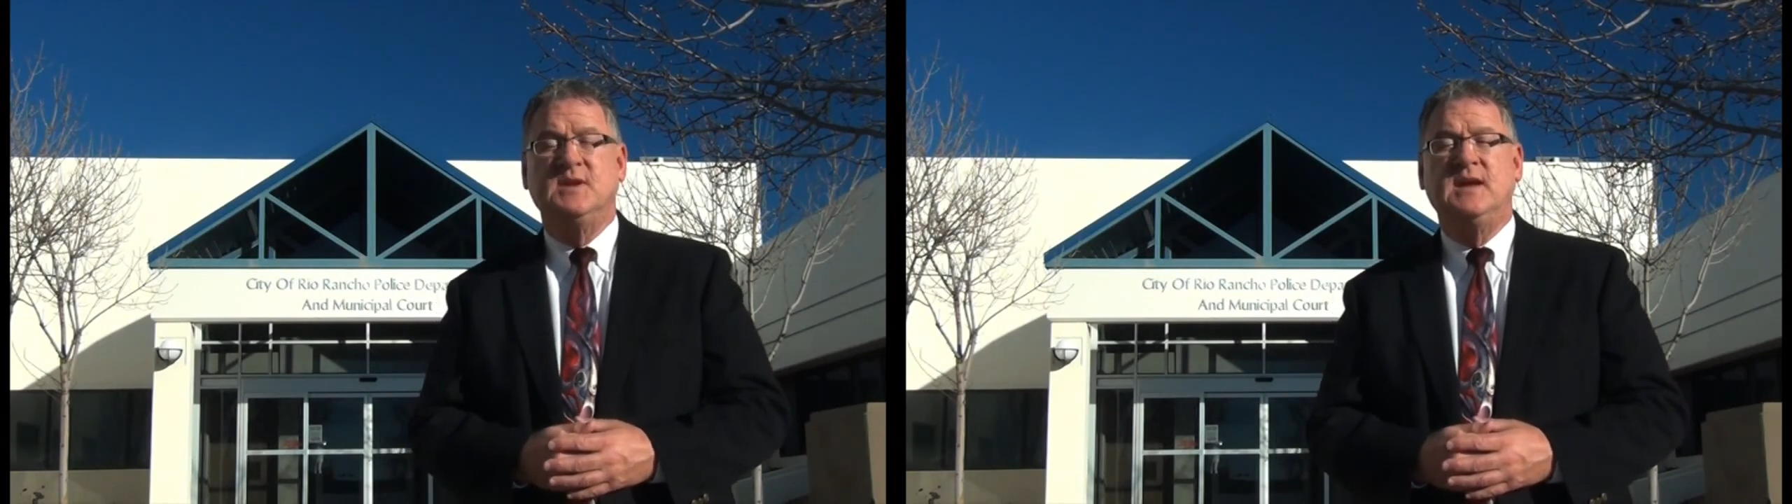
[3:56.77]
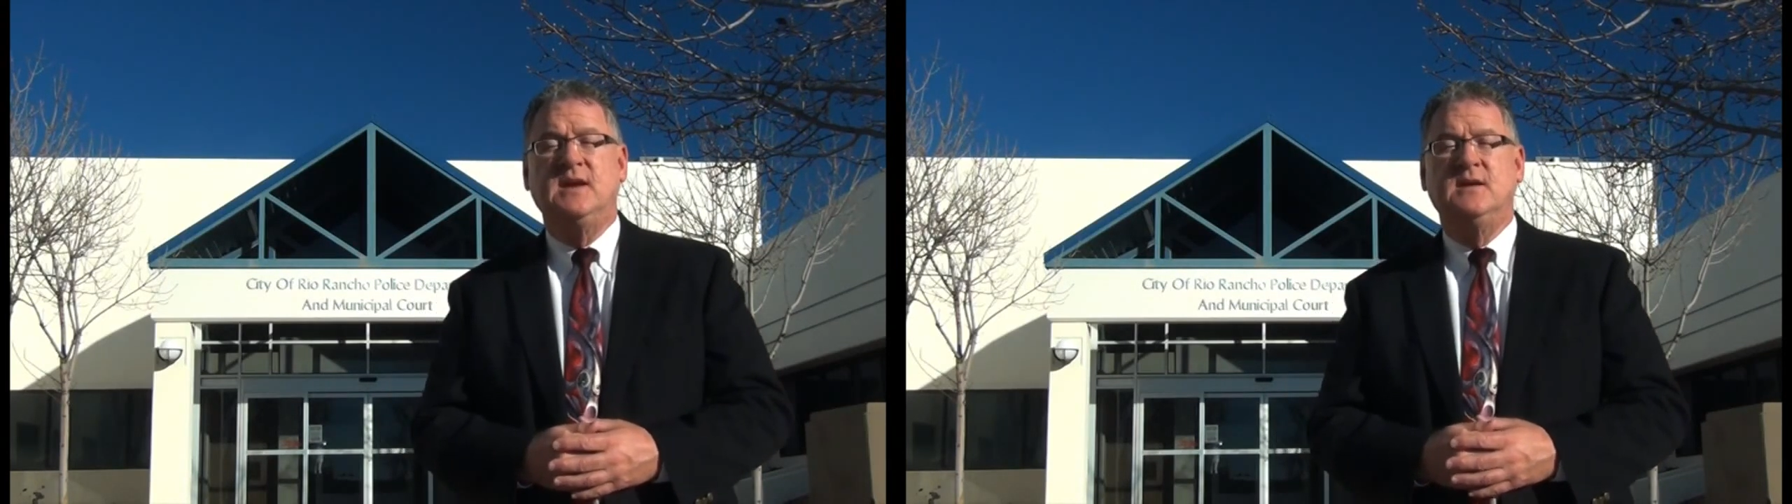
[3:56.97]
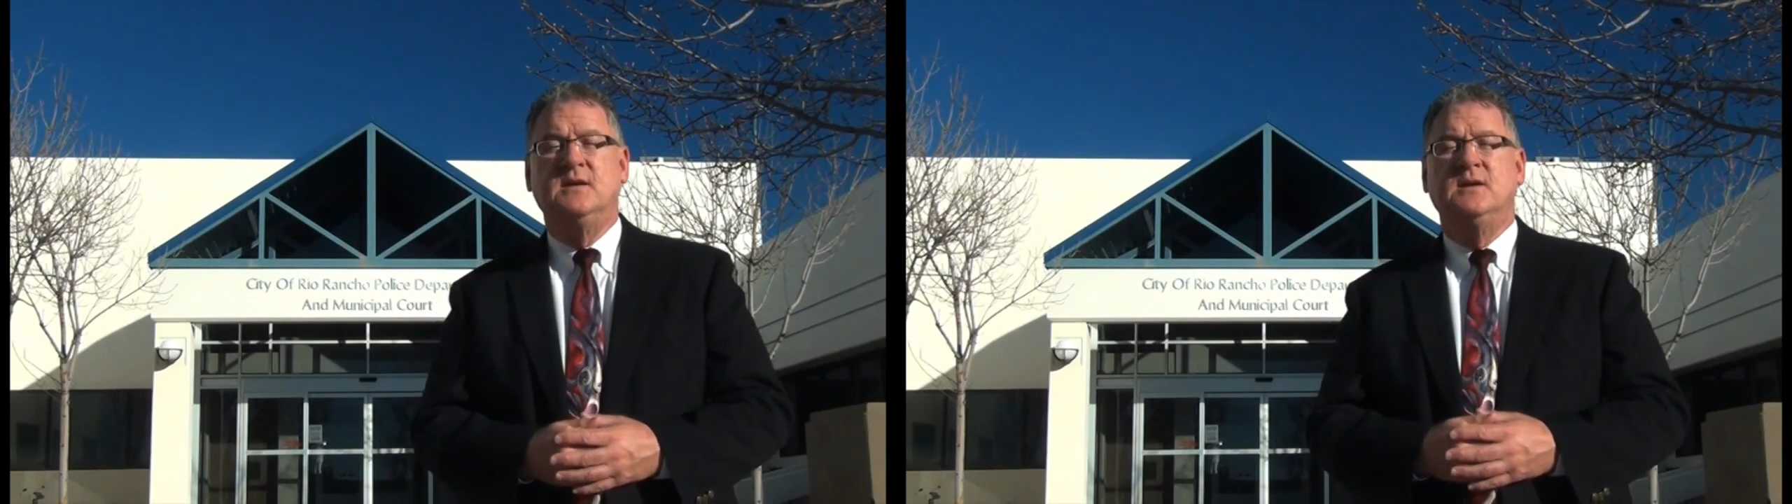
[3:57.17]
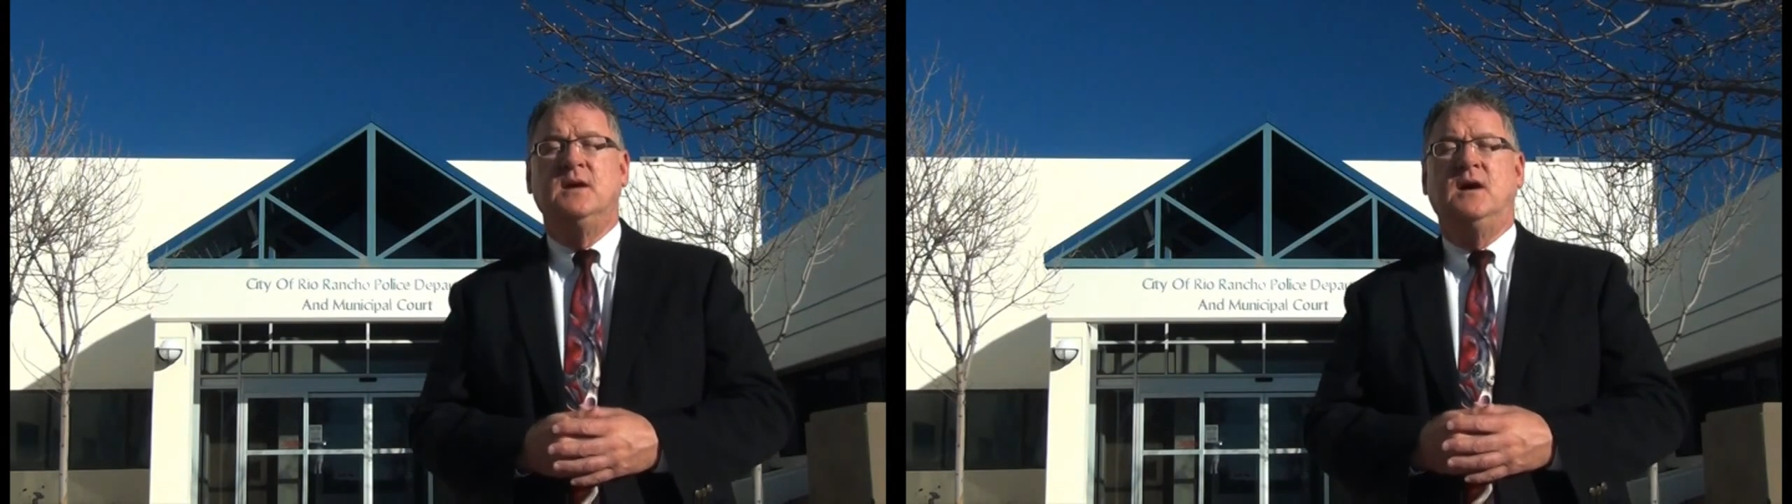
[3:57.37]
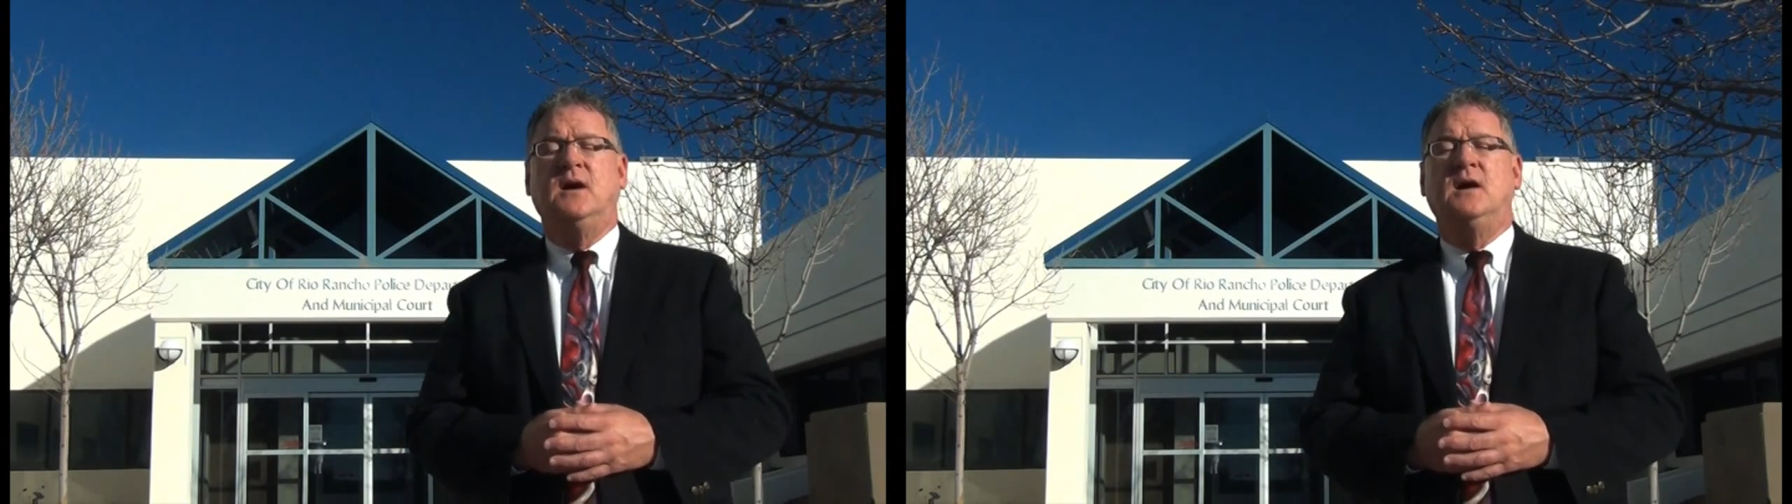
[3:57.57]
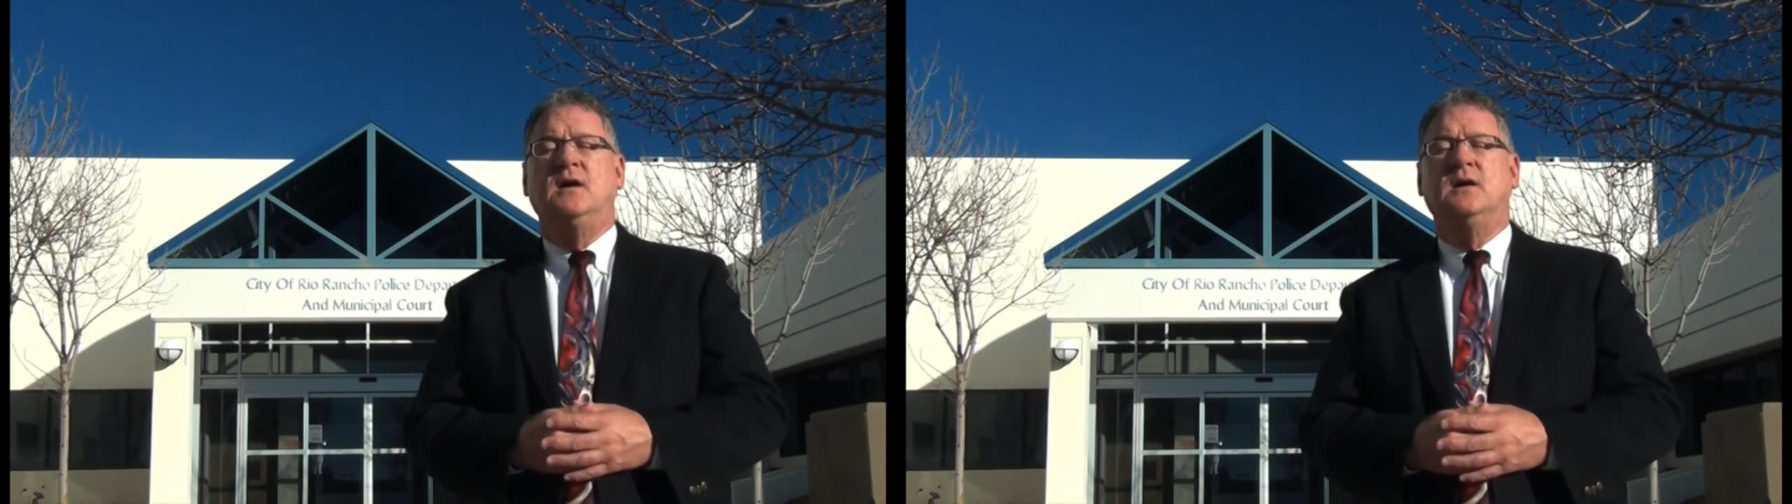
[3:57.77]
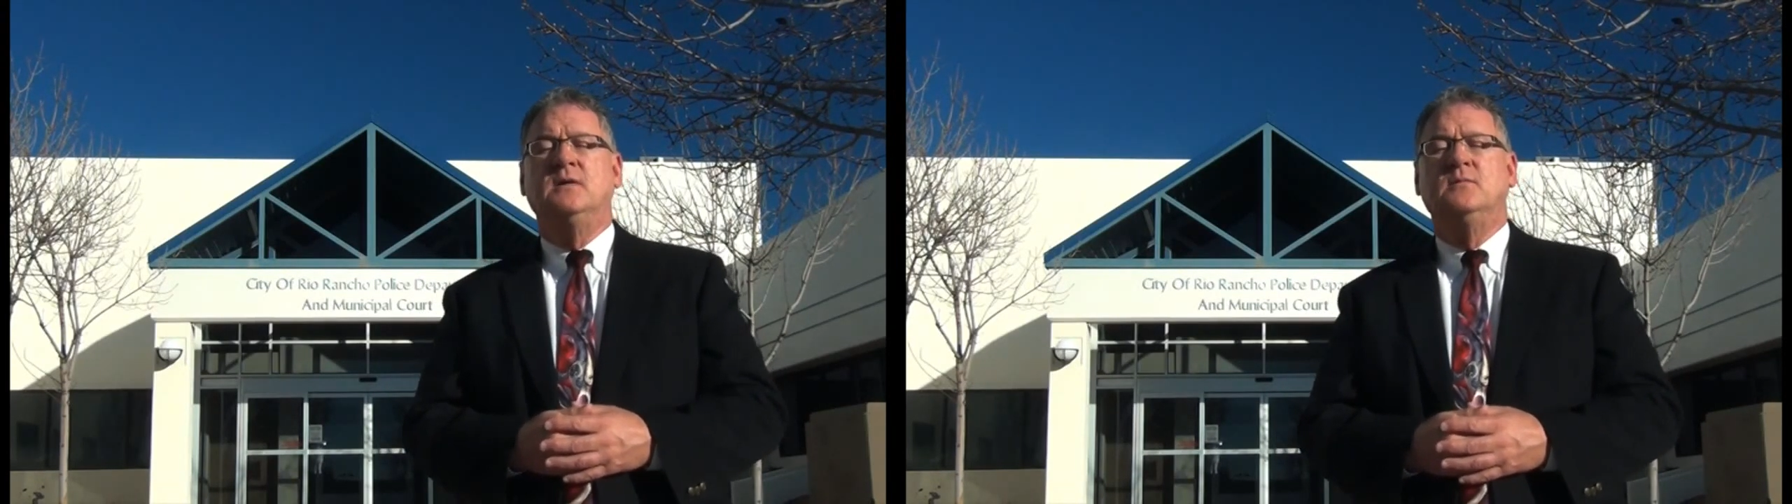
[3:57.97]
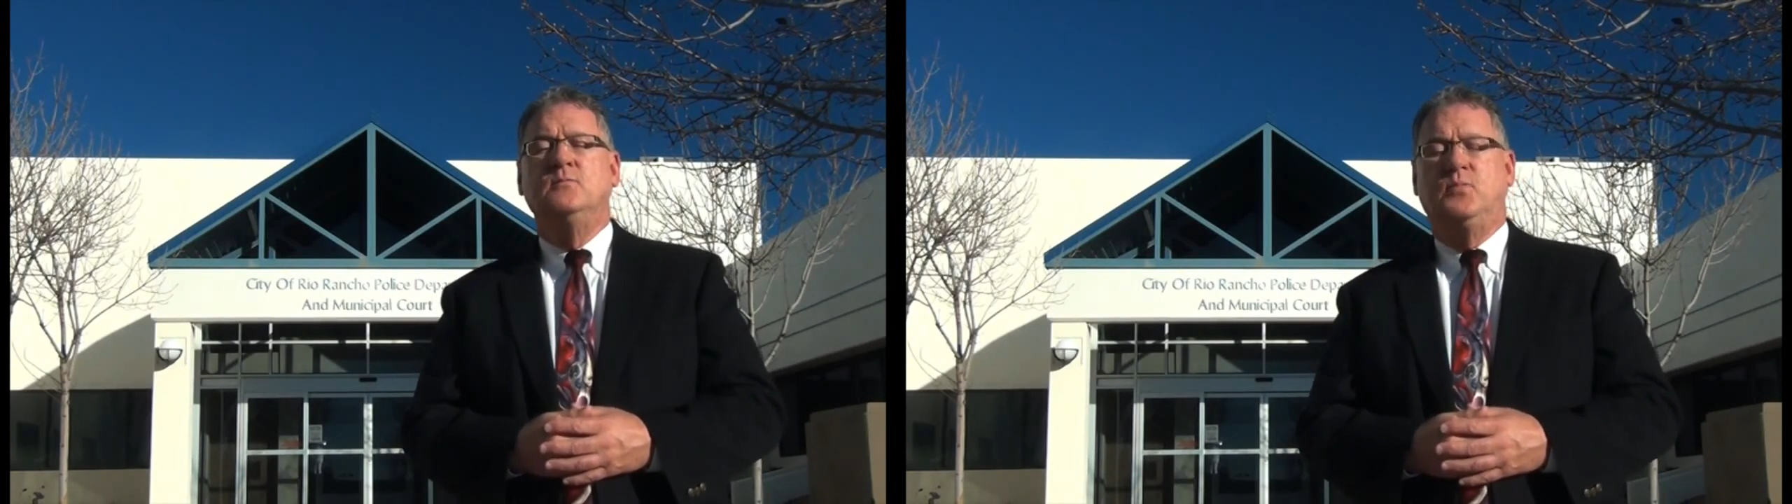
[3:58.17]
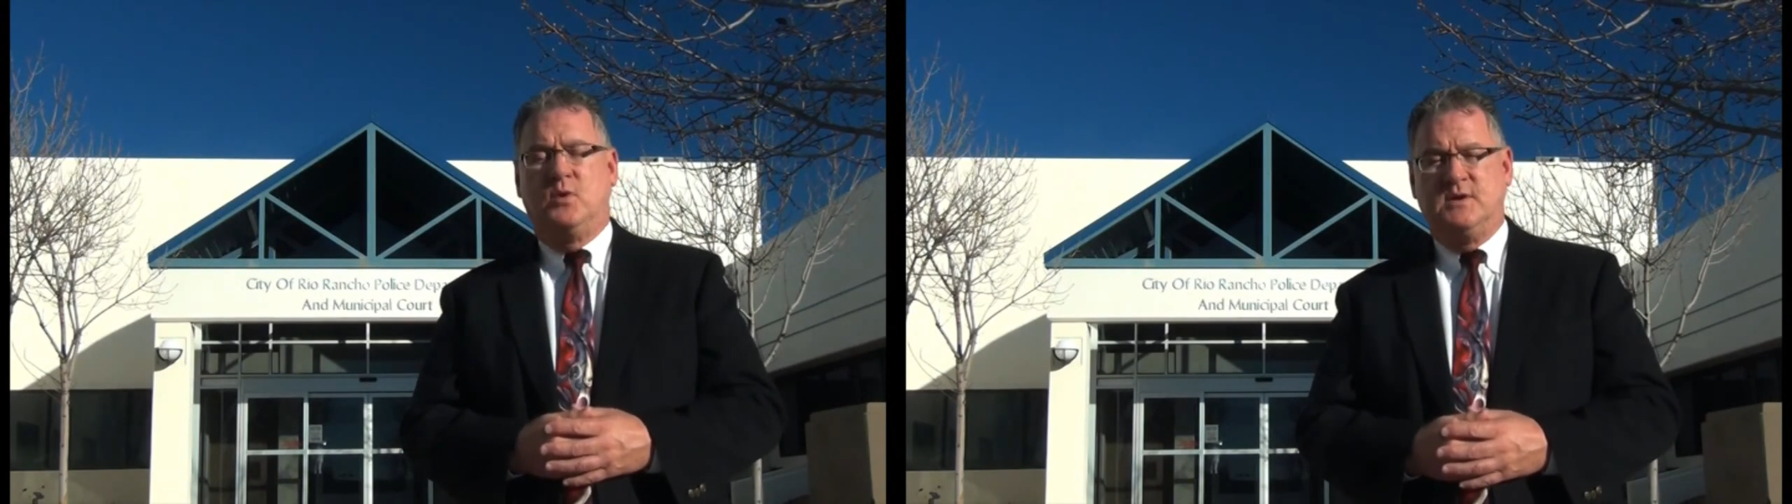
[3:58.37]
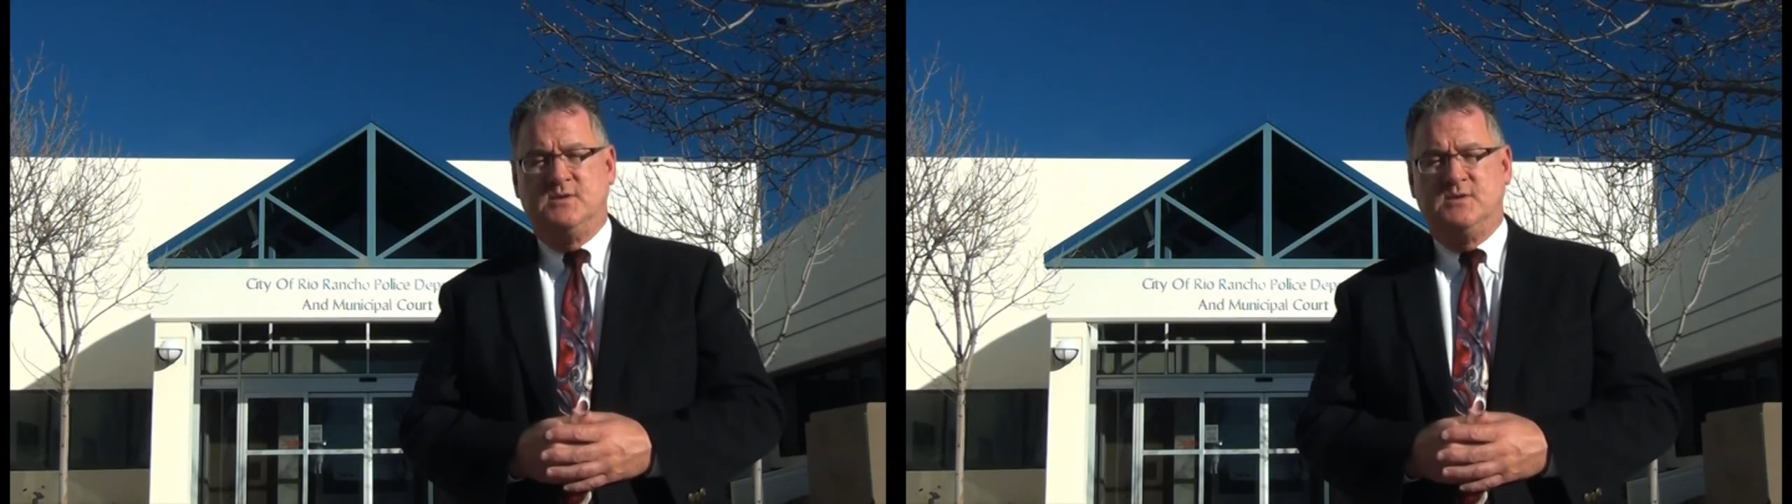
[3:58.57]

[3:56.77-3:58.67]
League Board